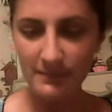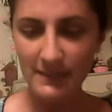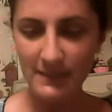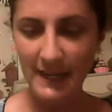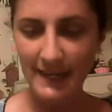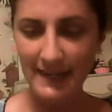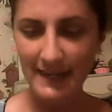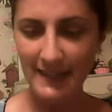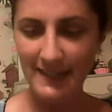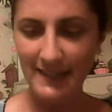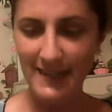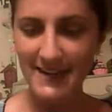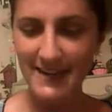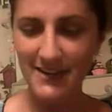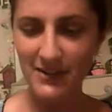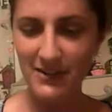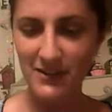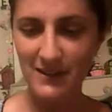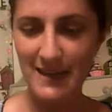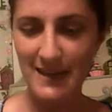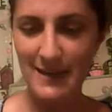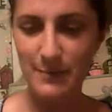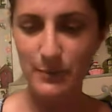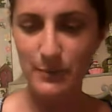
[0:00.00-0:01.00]
And I like her
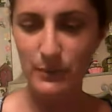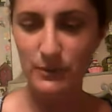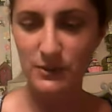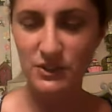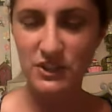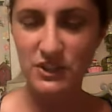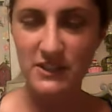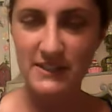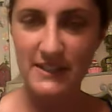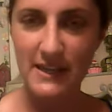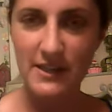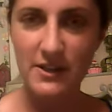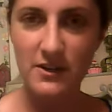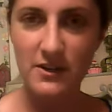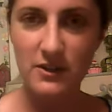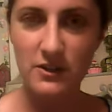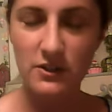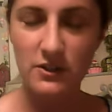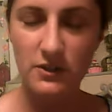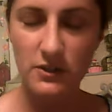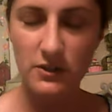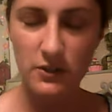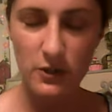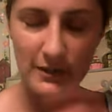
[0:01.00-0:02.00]
labels. She said
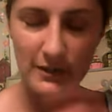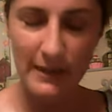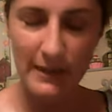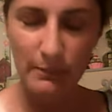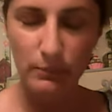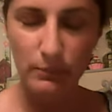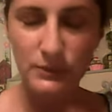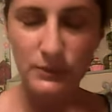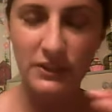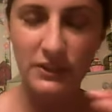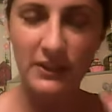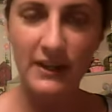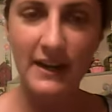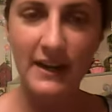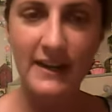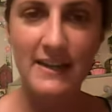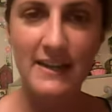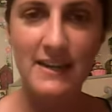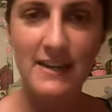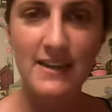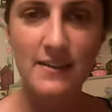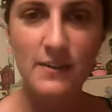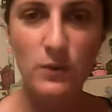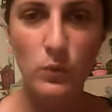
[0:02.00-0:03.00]
her labels are kind
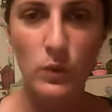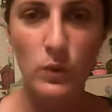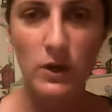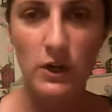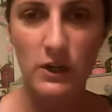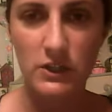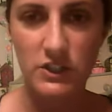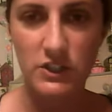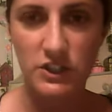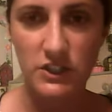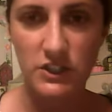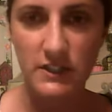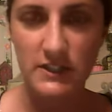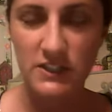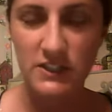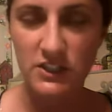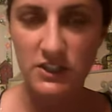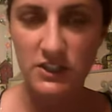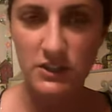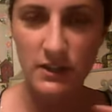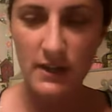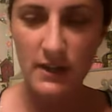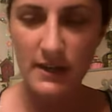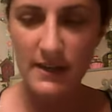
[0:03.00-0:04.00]
of in the work. She's
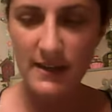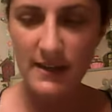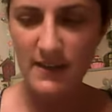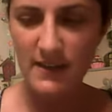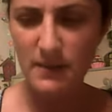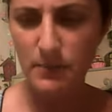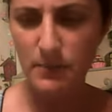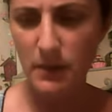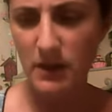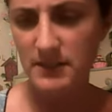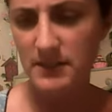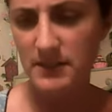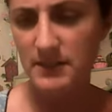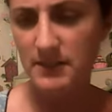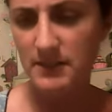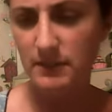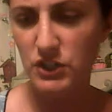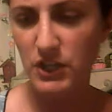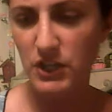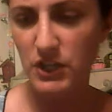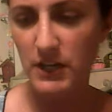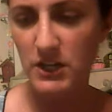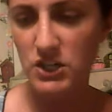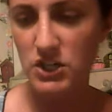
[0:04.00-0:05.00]
in the process of
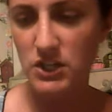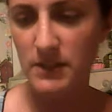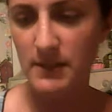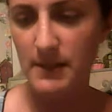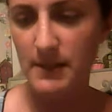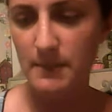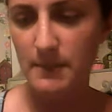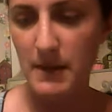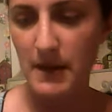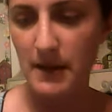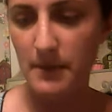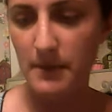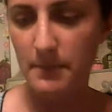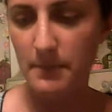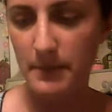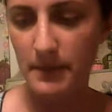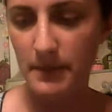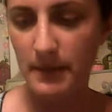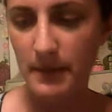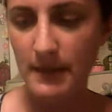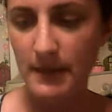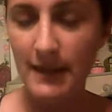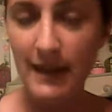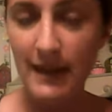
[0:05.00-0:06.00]
changing them up.
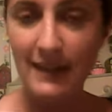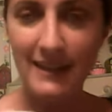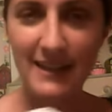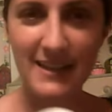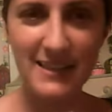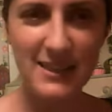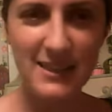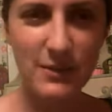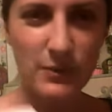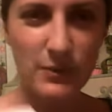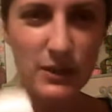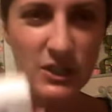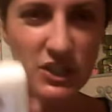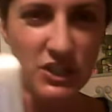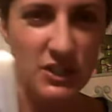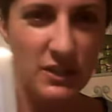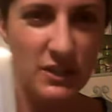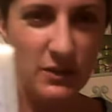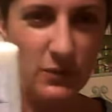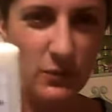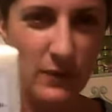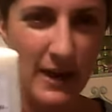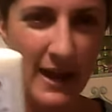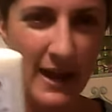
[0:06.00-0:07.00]
I like the way
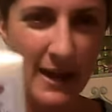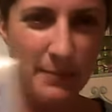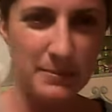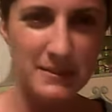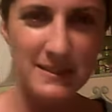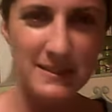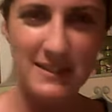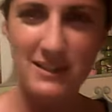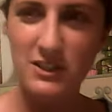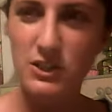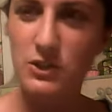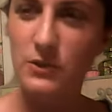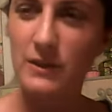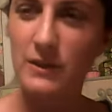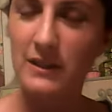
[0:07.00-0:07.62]
she wraps it too.